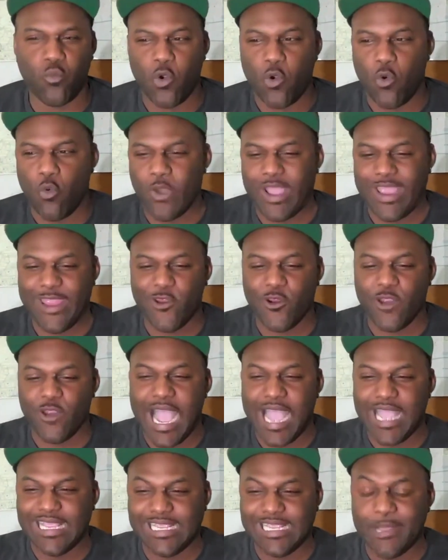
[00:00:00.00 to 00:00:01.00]
where
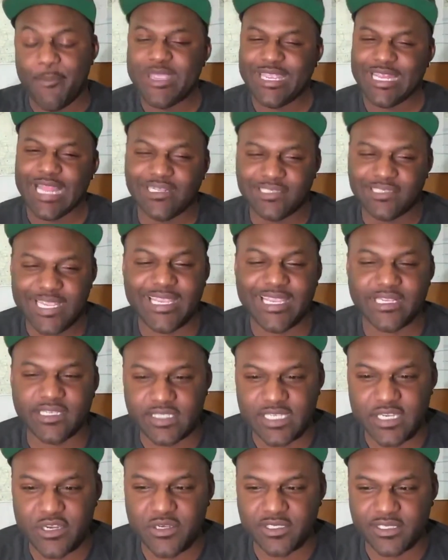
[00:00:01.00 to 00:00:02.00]
I mean I take it
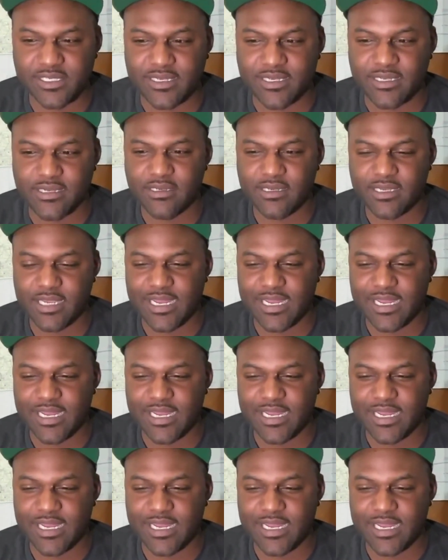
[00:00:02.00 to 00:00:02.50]
seriously,